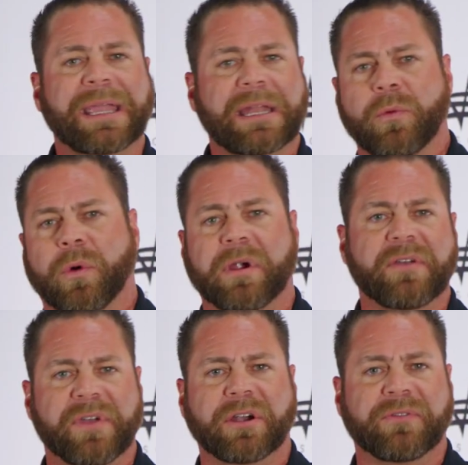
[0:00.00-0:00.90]
any worry
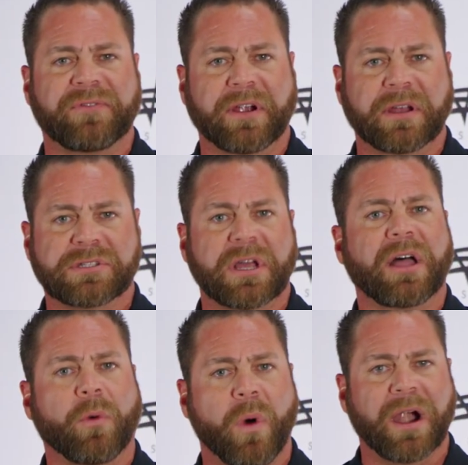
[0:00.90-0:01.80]
of interference
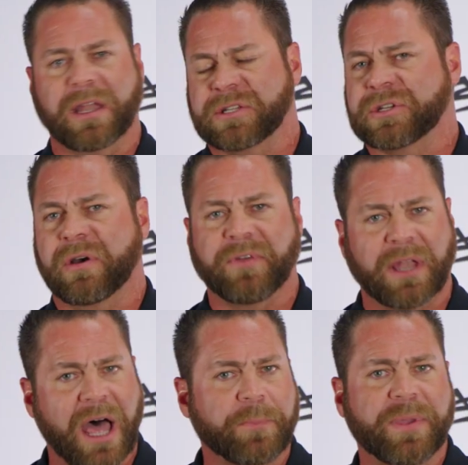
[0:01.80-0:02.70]
on a wireless. So if a
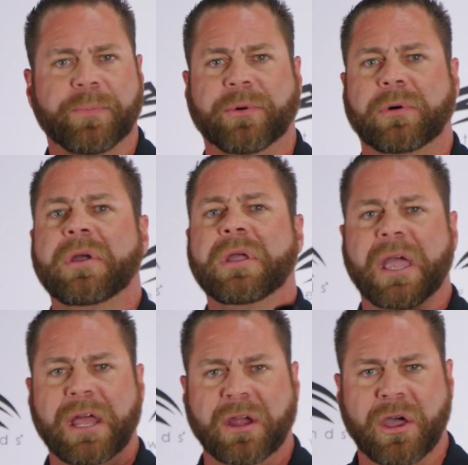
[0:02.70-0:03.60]
lot of people
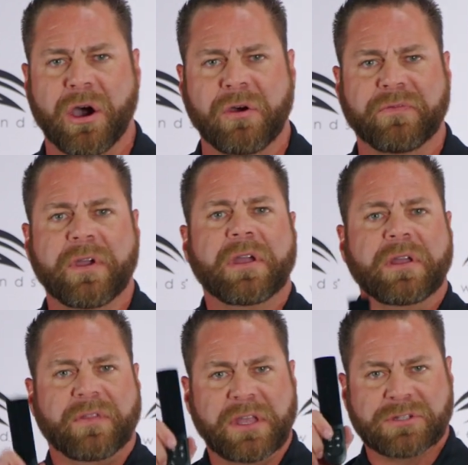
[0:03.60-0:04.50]
in a cove,
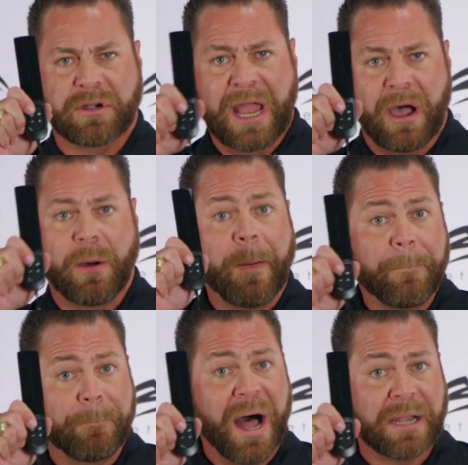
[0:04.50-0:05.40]
these are now
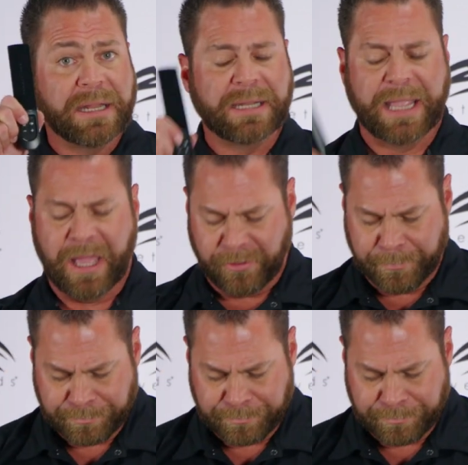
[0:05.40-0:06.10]
bonded together.